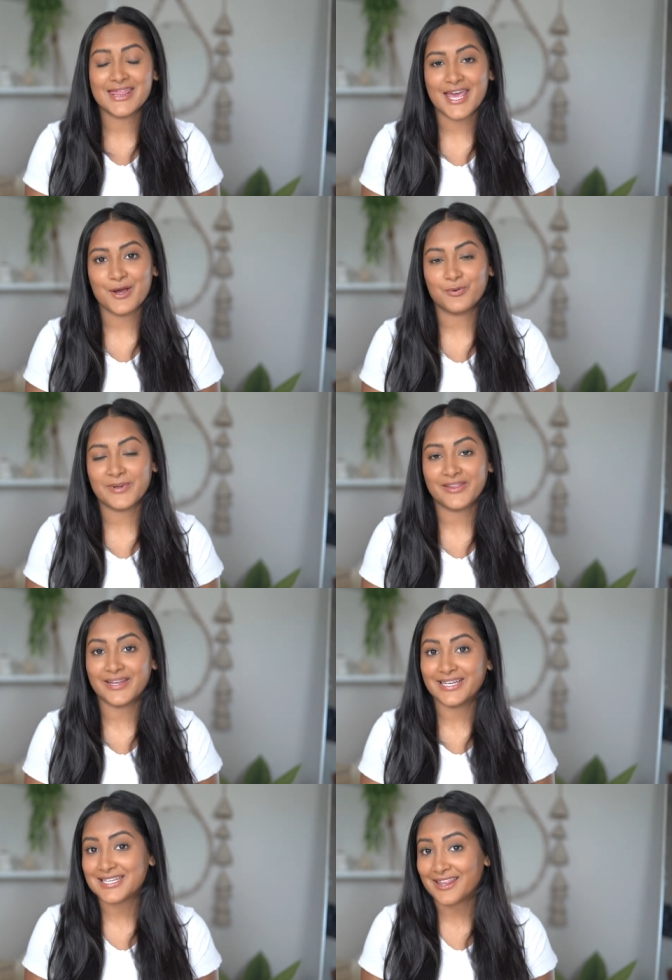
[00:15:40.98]
they will be
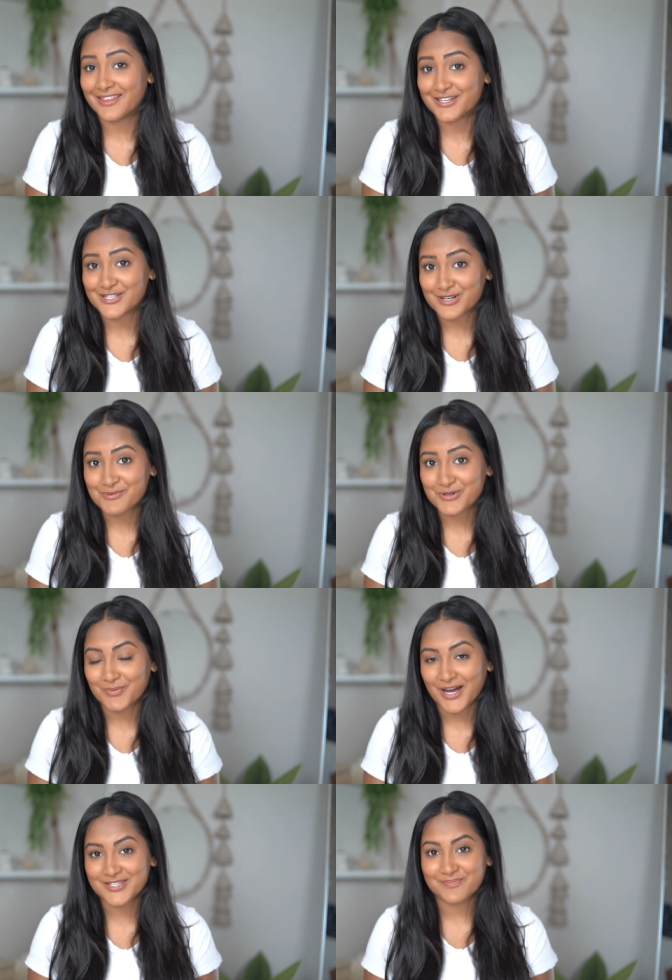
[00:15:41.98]
linked in the description
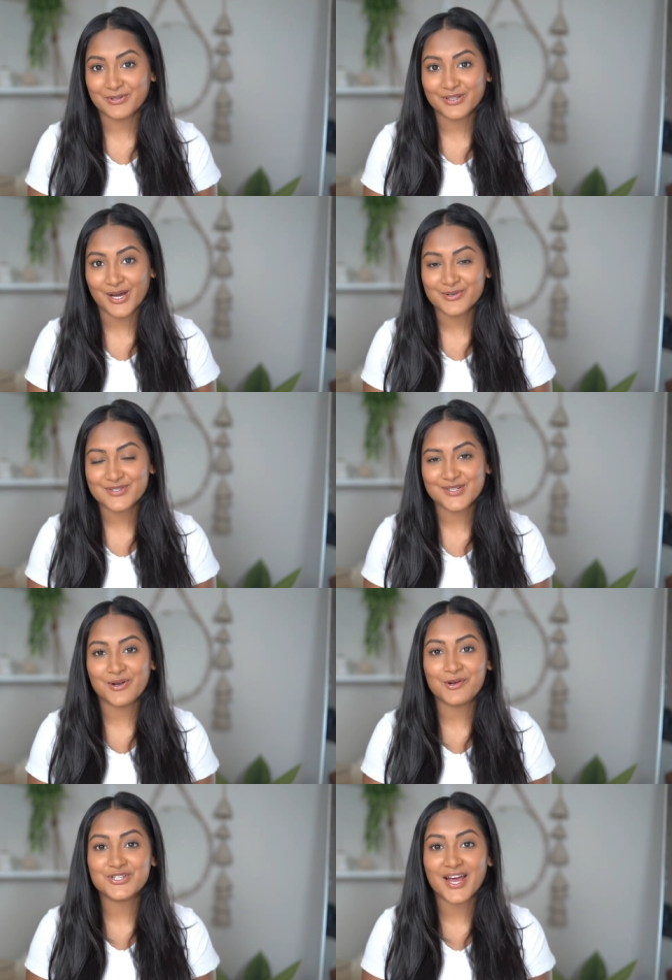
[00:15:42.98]
box below, so
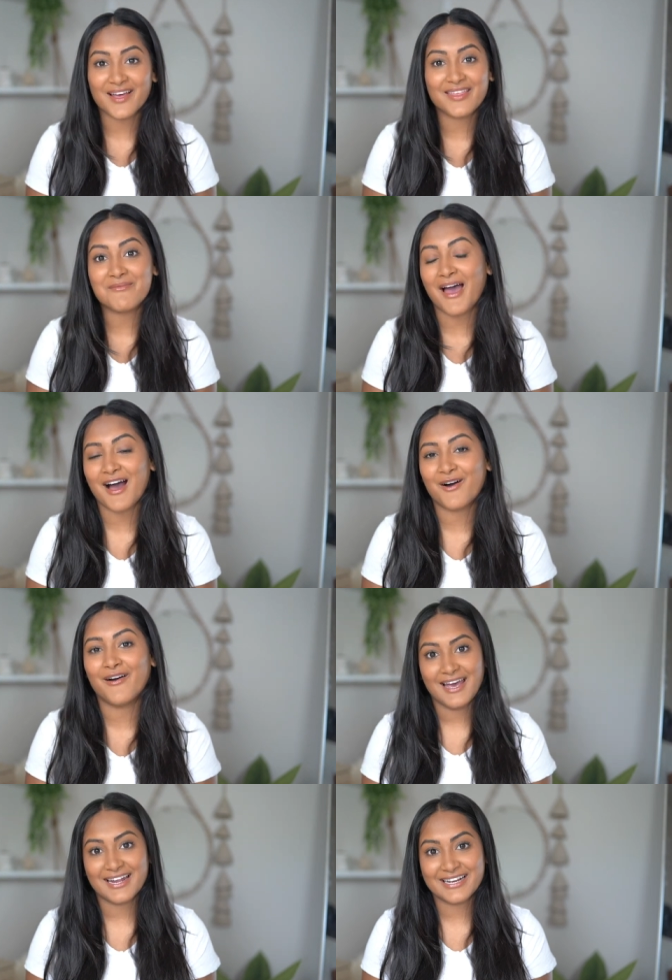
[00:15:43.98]
go check them
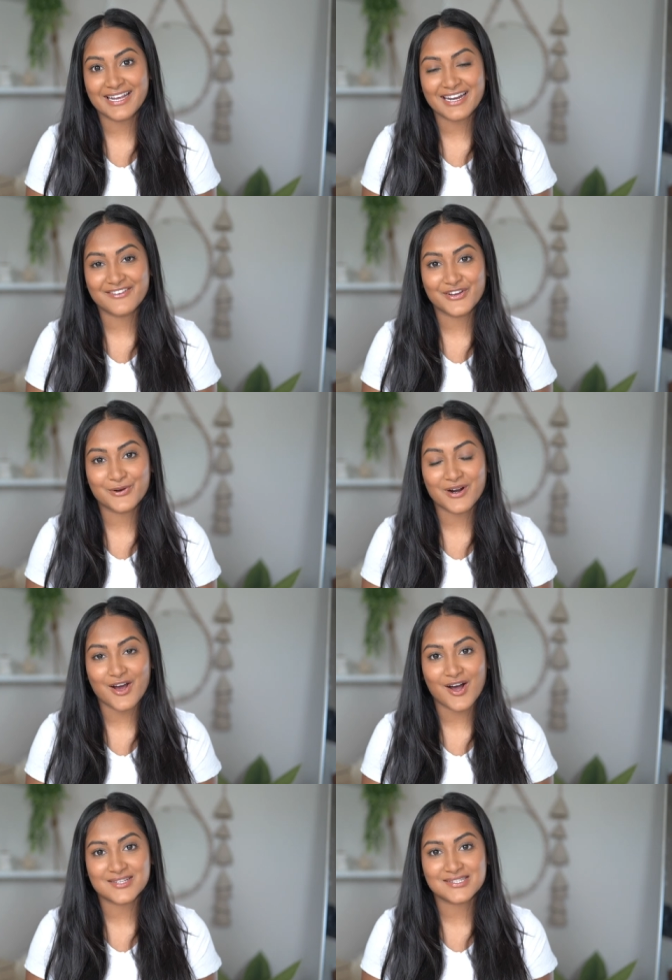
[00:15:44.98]
out. And again, if you're in
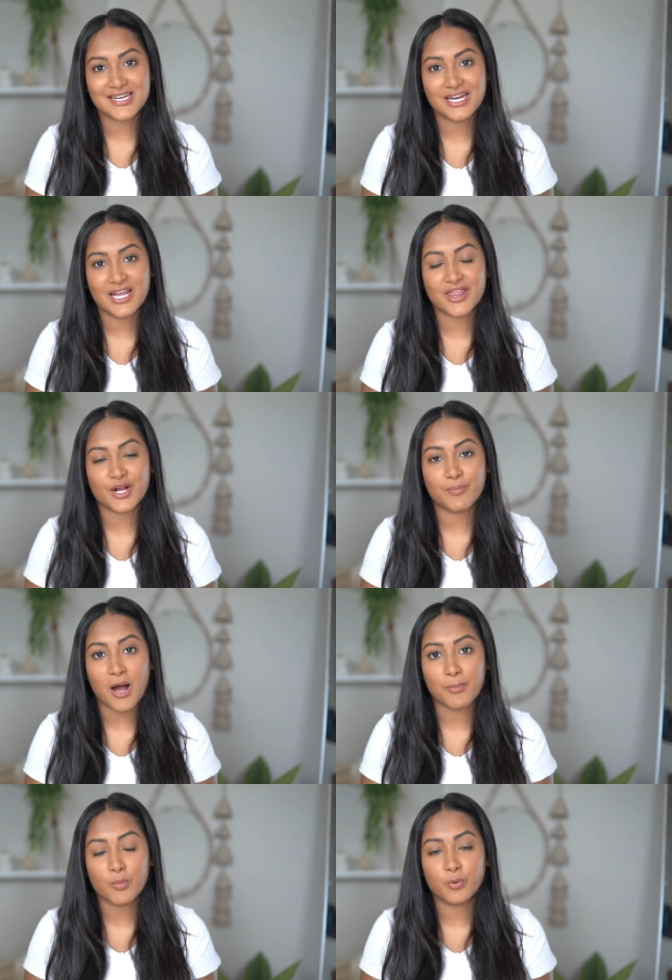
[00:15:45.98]
Austin, their
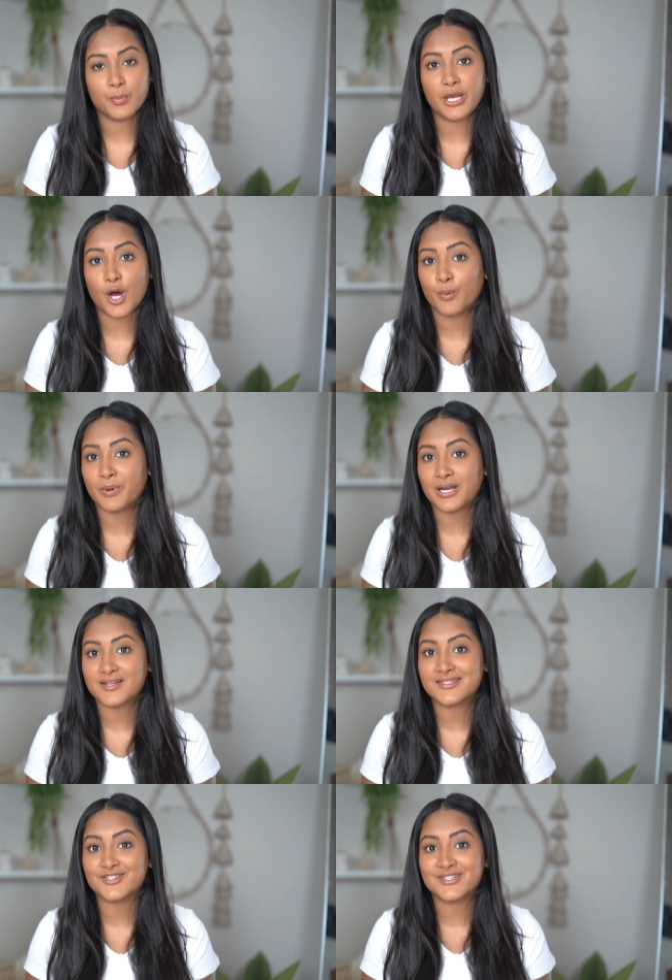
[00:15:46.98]
pop-up will be open
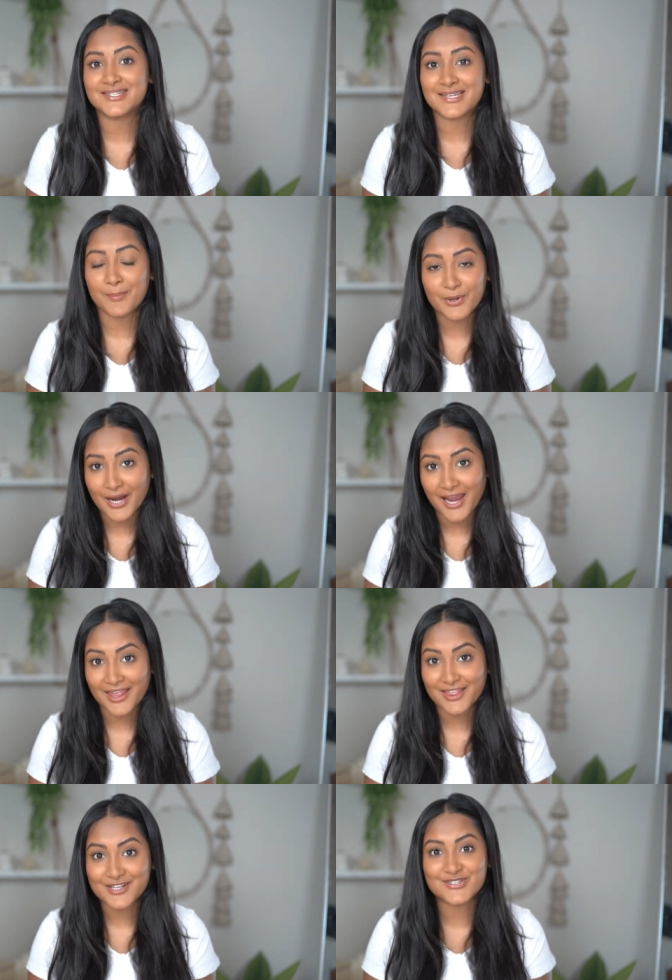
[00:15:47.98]
until December
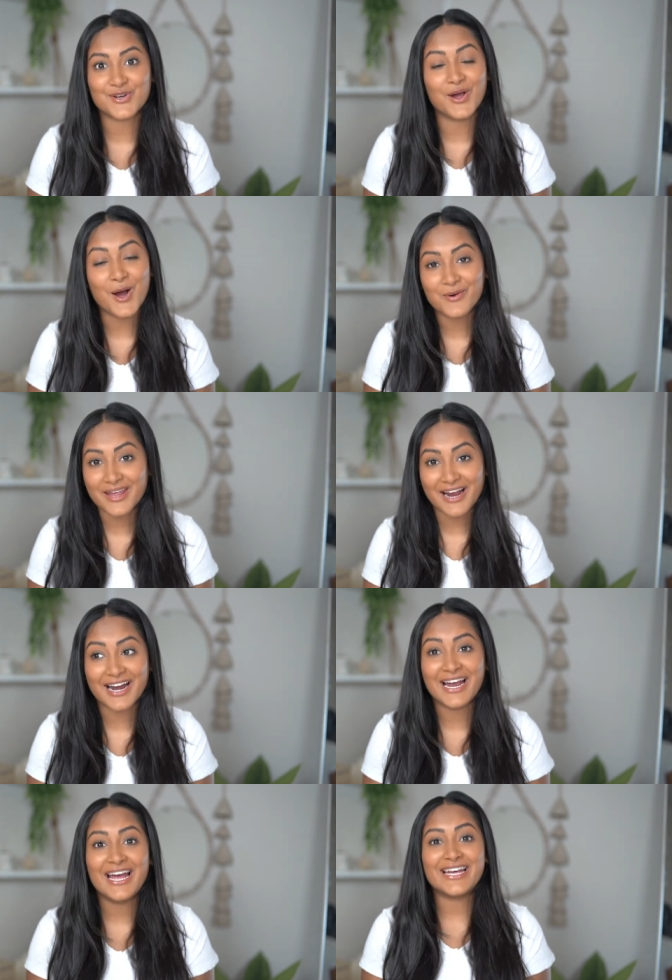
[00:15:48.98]
eighth, so go
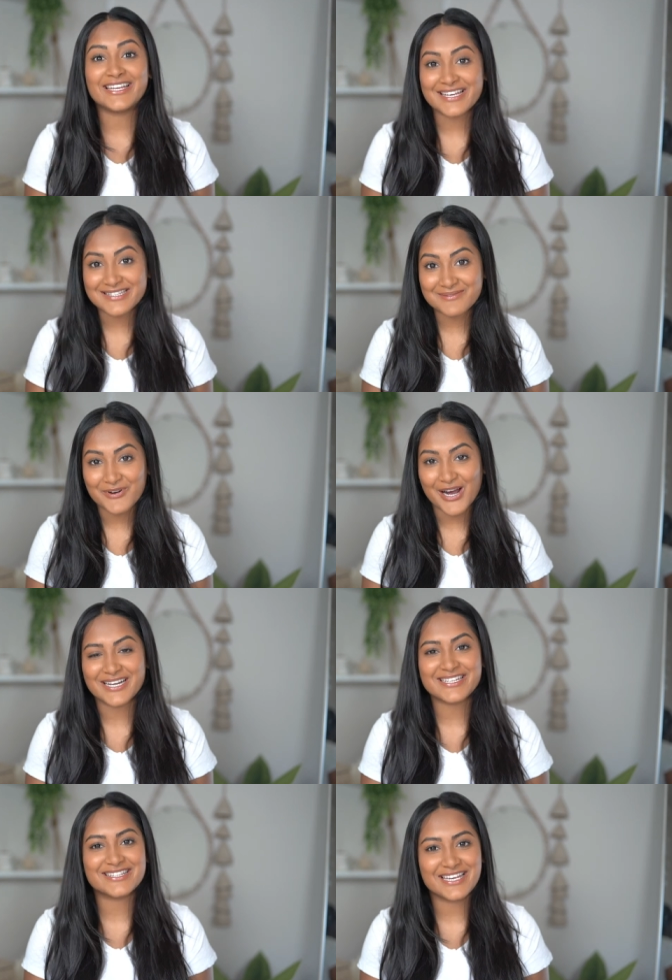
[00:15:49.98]
there, get some
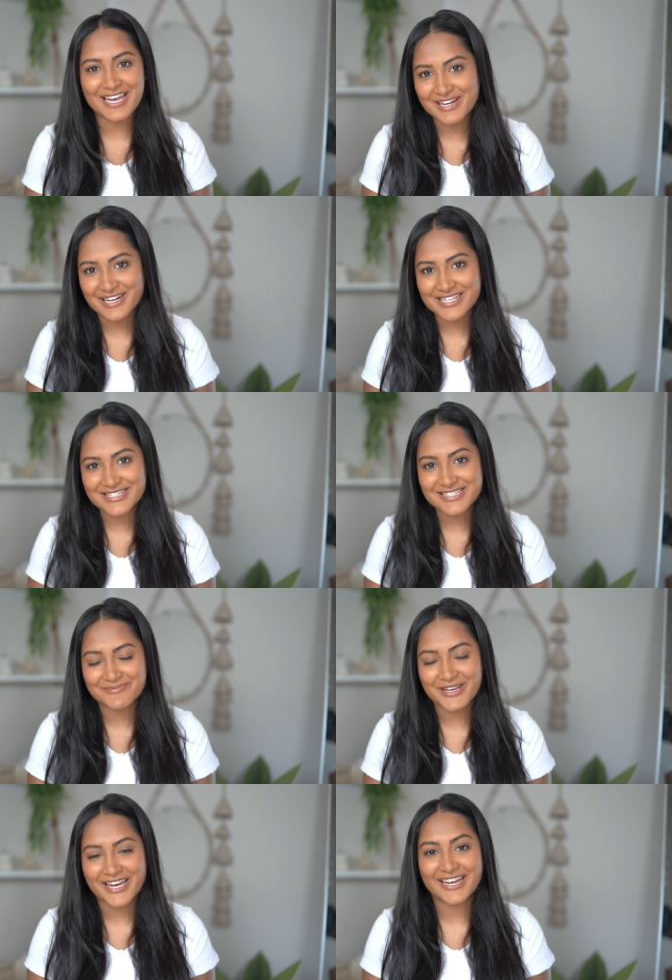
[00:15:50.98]
products, get your
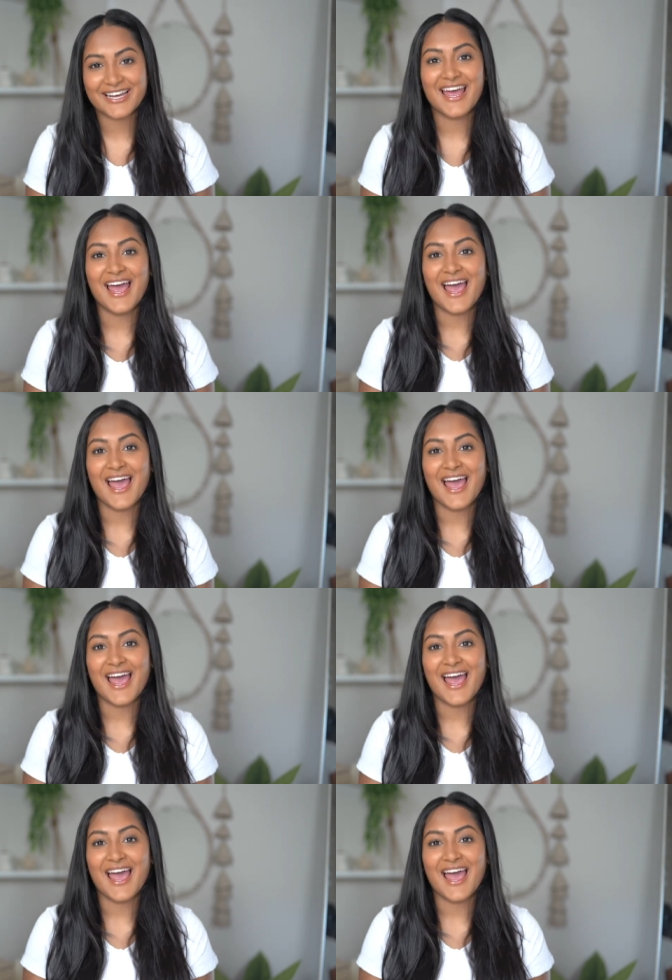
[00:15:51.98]
Insta pic,